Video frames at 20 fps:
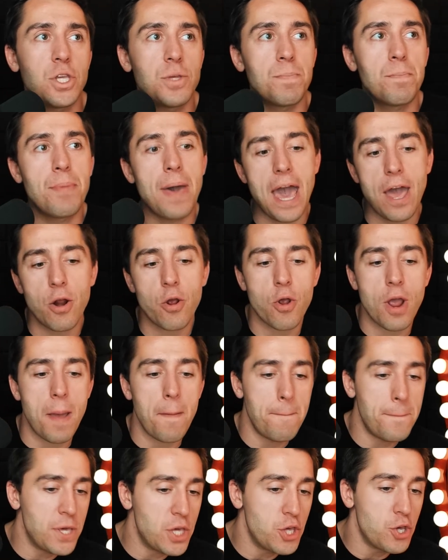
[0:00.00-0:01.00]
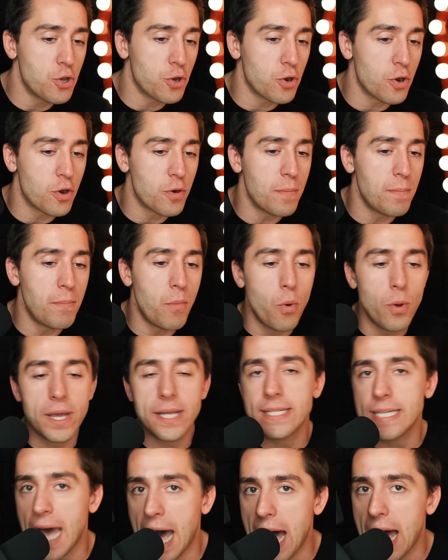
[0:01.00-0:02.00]
better at pure
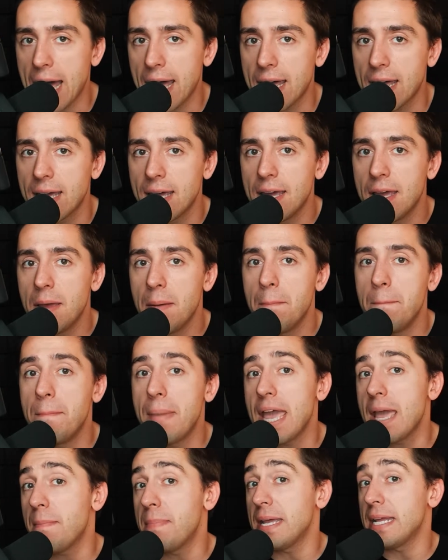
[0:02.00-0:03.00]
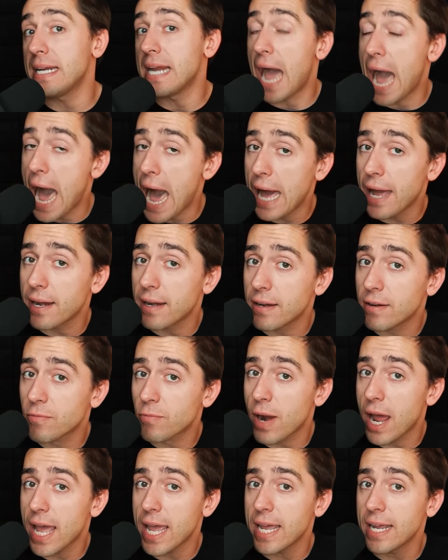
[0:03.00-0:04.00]
Muay Thai? Maybe not,
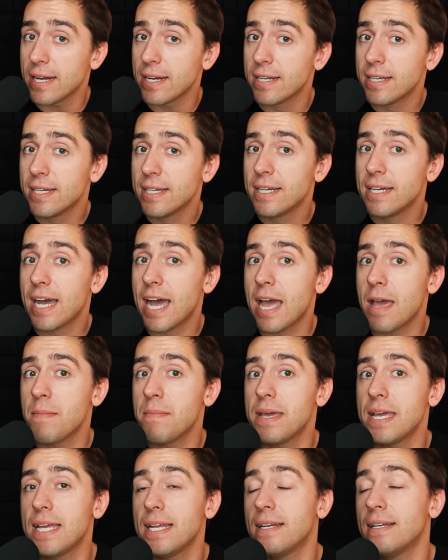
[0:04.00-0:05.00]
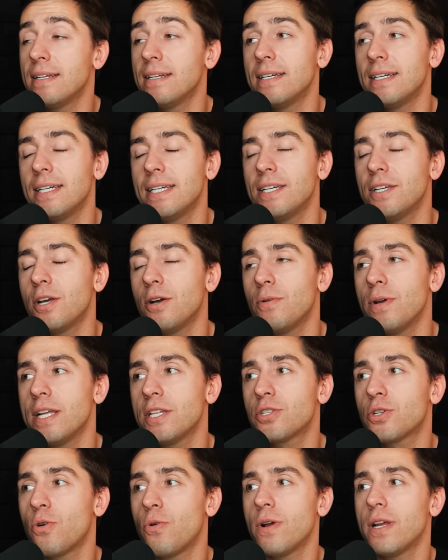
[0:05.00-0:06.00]
right? I mean,
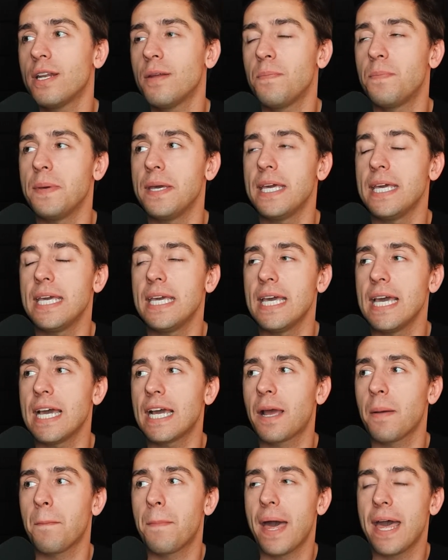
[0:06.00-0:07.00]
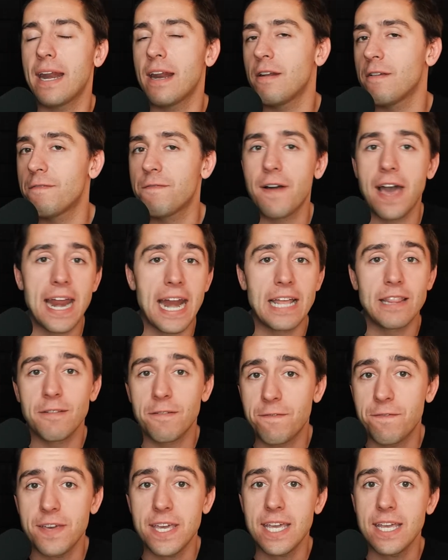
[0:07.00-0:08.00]
it's going to be a competitive fight on the
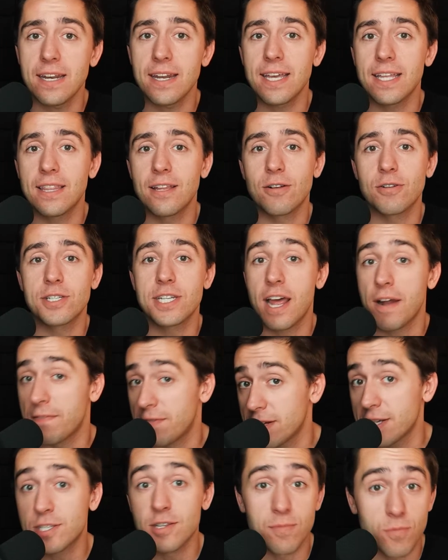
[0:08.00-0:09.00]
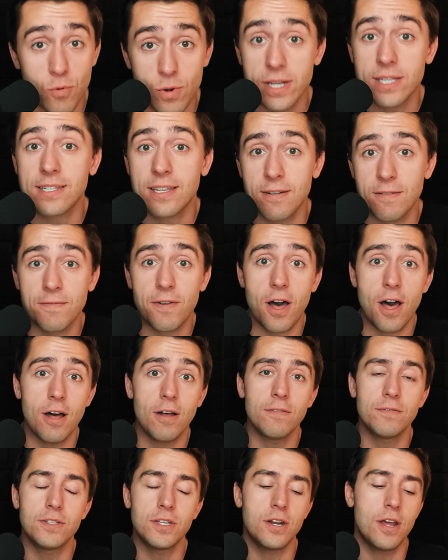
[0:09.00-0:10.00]
feet, and there's definitely some risk
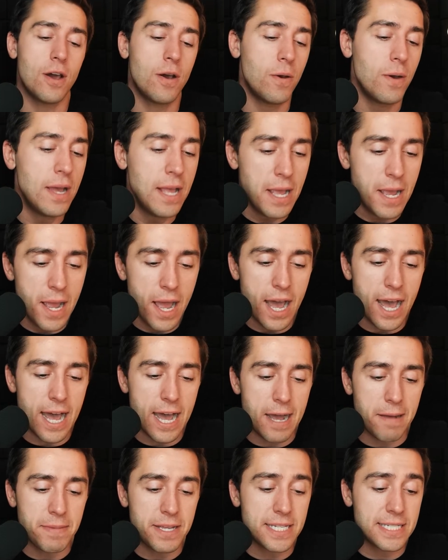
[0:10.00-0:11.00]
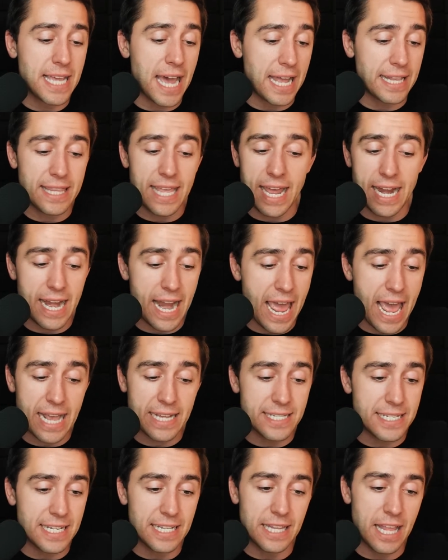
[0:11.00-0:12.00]
involved, He's got that
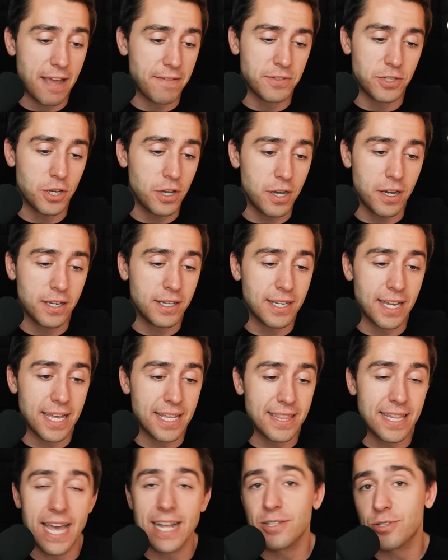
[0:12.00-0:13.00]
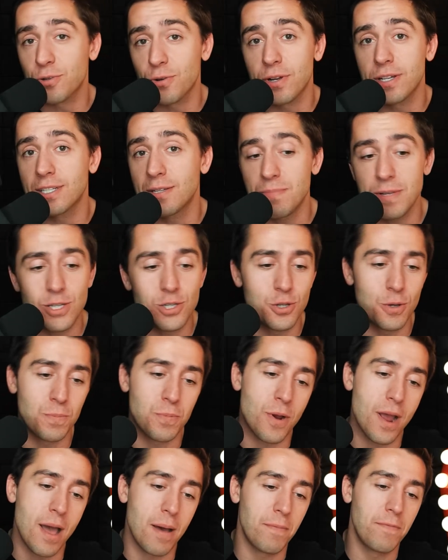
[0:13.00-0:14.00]
nasty left hook, and that's going to be
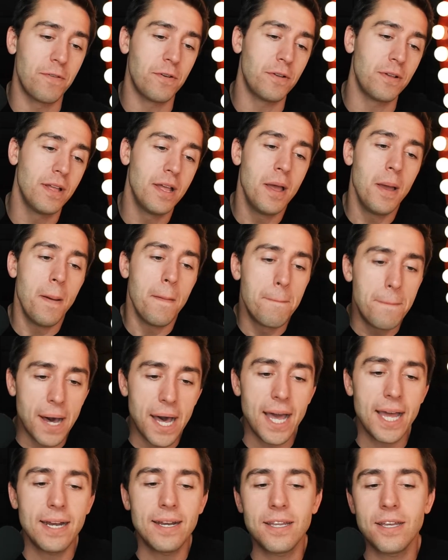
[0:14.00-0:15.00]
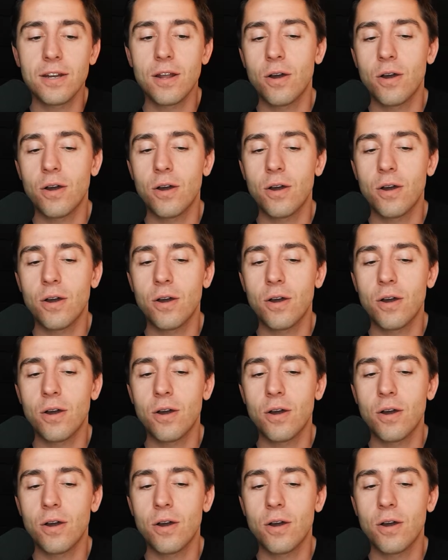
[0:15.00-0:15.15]
super helpful. But,